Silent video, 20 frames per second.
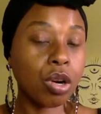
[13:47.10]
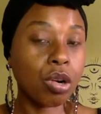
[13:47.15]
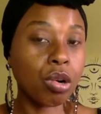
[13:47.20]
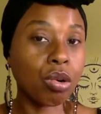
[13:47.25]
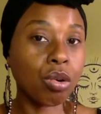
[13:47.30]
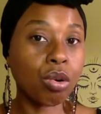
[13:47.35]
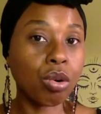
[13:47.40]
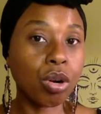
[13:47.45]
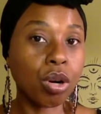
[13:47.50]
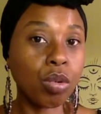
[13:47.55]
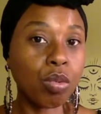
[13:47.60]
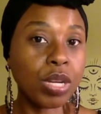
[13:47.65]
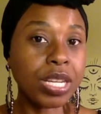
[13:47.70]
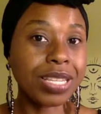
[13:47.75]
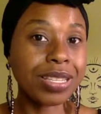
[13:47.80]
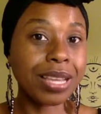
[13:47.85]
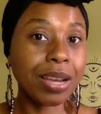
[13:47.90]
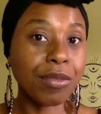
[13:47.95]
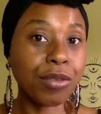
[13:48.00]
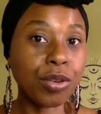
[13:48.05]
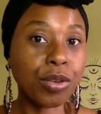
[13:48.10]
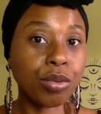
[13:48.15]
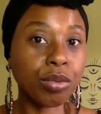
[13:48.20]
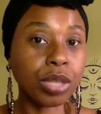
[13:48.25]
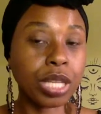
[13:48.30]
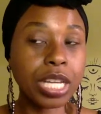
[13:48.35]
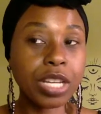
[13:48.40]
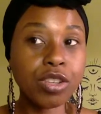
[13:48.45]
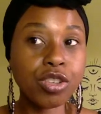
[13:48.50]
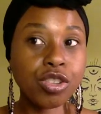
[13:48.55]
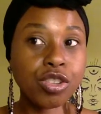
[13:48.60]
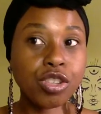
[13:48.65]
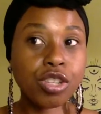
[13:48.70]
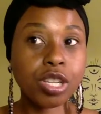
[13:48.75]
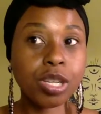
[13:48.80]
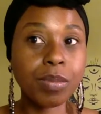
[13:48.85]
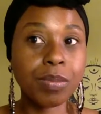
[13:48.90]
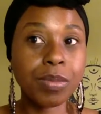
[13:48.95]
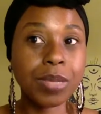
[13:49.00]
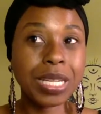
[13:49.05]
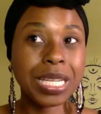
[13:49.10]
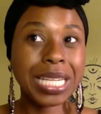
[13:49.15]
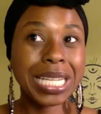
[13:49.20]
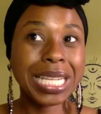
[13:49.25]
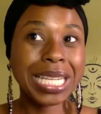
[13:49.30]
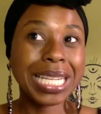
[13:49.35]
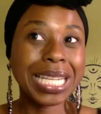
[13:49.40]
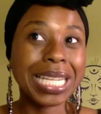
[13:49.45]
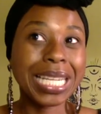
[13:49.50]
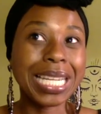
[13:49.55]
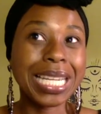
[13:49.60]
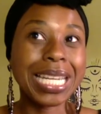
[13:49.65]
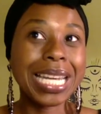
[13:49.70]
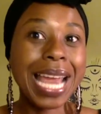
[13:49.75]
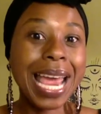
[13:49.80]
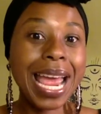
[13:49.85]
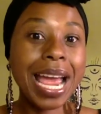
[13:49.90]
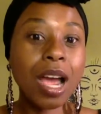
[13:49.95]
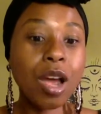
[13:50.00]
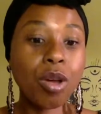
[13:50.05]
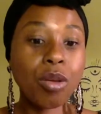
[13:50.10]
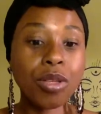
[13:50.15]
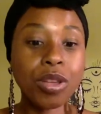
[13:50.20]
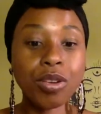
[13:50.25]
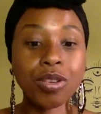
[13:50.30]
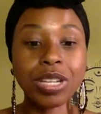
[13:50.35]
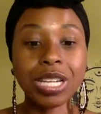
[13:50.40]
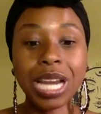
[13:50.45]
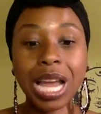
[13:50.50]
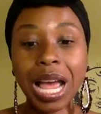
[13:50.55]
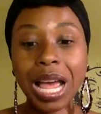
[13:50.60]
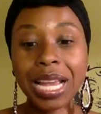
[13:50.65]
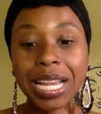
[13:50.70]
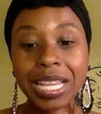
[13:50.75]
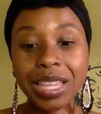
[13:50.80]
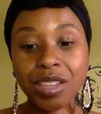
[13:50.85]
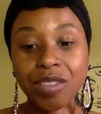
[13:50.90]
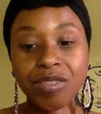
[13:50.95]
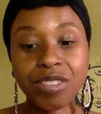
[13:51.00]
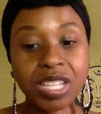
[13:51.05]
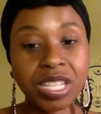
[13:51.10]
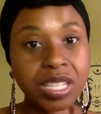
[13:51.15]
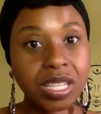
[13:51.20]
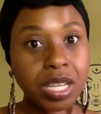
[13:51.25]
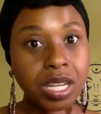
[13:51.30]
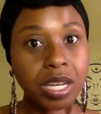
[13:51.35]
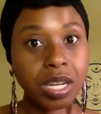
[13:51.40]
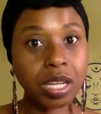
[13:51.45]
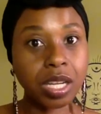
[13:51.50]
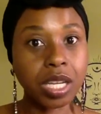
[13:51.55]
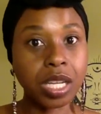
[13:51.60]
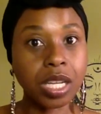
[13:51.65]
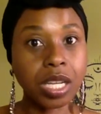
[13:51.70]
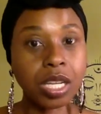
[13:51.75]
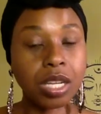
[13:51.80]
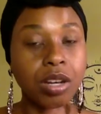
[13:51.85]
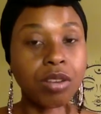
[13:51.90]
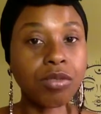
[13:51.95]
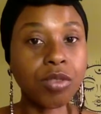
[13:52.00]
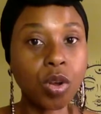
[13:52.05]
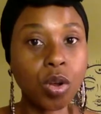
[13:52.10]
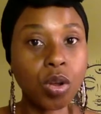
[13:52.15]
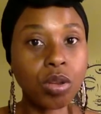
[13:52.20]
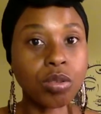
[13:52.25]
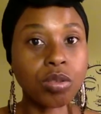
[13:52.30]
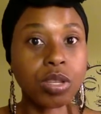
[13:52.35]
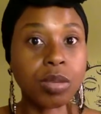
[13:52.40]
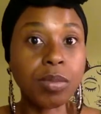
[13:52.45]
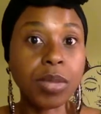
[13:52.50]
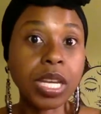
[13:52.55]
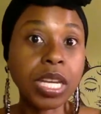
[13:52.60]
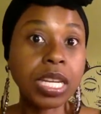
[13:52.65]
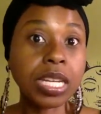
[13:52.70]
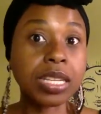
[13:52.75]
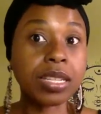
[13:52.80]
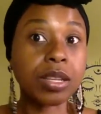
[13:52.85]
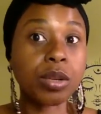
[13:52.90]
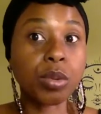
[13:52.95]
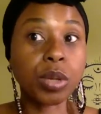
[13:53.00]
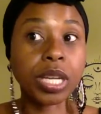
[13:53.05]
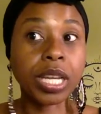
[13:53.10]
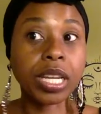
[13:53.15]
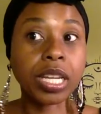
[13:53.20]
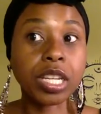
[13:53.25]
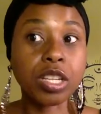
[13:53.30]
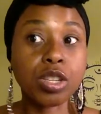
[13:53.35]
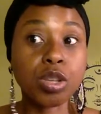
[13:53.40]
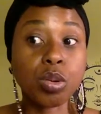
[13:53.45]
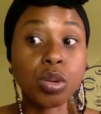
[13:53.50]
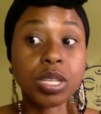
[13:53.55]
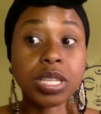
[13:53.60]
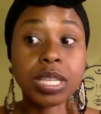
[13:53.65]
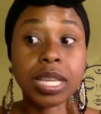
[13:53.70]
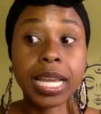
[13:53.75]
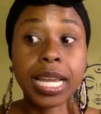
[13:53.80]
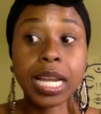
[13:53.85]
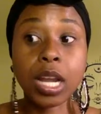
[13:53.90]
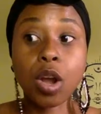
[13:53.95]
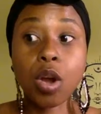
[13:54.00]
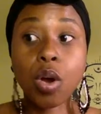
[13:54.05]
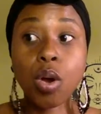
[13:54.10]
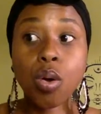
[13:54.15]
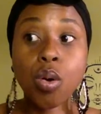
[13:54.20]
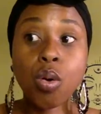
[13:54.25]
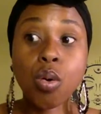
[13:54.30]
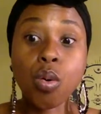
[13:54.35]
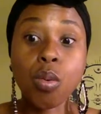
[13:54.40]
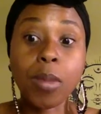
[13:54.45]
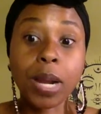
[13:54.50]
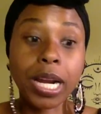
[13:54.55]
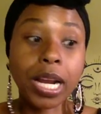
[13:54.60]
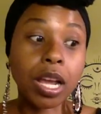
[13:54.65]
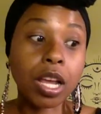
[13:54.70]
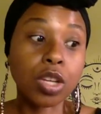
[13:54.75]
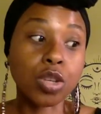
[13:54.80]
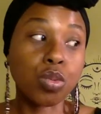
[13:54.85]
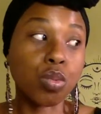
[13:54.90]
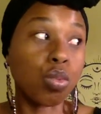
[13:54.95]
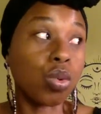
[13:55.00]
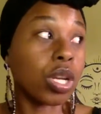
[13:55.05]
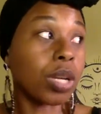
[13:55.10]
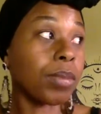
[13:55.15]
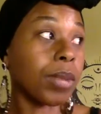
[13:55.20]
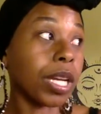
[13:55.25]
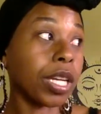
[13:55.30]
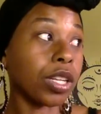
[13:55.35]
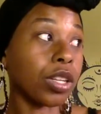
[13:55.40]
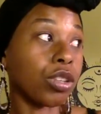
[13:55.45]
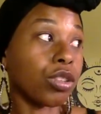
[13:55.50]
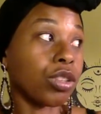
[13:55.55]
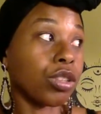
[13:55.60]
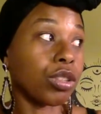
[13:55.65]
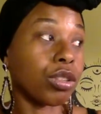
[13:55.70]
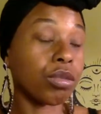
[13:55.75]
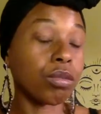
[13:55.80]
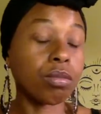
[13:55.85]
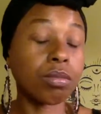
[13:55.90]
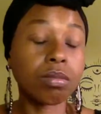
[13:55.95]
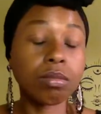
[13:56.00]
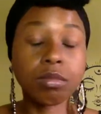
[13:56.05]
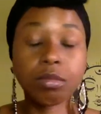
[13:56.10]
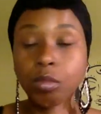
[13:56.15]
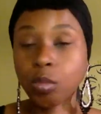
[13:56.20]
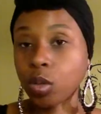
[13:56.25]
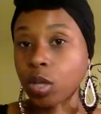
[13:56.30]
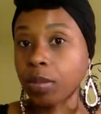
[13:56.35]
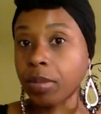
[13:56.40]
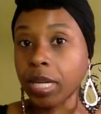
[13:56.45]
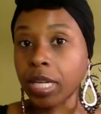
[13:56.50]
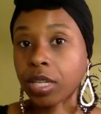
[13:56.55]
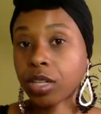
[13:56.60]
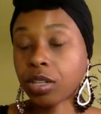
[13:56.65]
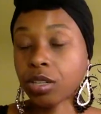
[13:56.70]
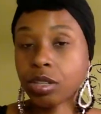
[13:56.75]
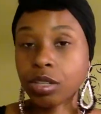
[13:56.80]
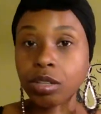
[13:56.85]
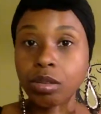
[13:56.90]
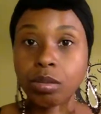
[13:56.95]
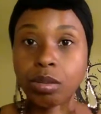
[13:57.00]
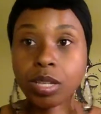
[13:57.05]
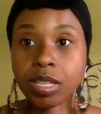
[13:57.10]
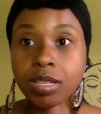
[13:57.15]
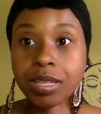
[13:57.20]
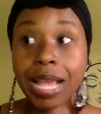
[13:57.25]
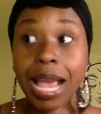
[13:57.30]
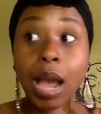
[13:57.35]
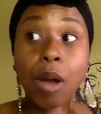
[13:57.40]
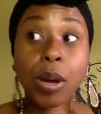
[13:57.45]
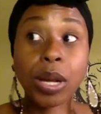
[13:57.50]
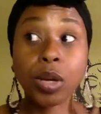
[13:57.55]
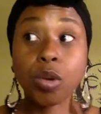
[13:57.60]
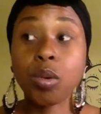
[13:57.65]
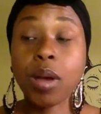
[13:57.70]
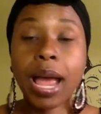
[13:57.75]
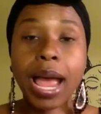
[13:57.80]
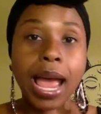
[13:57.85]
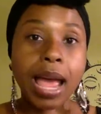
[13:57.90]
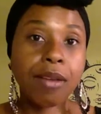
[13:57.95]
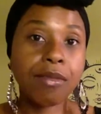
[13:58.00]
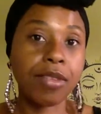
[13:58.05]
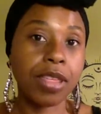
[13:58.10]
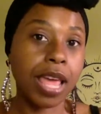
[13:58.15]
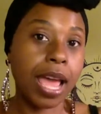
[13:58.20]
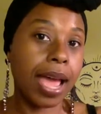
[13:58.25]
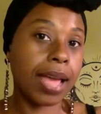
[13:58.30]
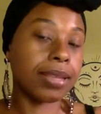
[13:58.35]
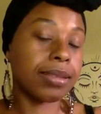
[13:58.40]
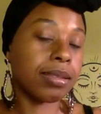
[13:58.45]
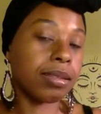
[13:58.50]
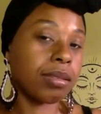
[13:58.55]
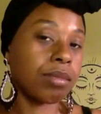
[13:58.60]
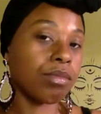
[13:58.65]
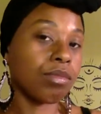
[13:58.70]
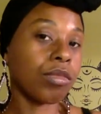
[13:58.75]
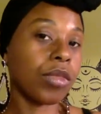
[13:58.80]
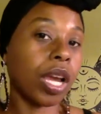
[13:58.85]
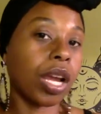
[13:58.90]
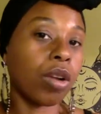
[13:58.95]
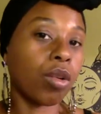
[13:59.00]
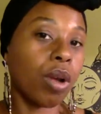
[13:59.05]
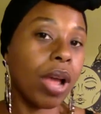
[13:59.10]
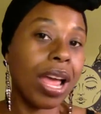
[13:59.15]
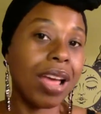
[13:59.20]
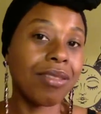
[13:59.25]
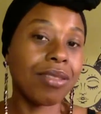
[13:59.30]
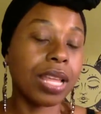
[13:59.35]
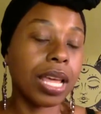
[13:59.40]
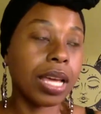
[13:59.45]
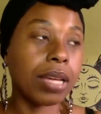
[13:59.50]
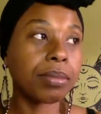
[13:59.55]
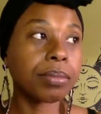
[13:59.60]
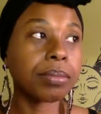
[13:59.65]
or we sever the relationship, now they're not in the vicinity of all those amenities they were getting. So it's like, oh my gosh, what am I going to do? What am I going to do? Because now I don't have that. I don't have that.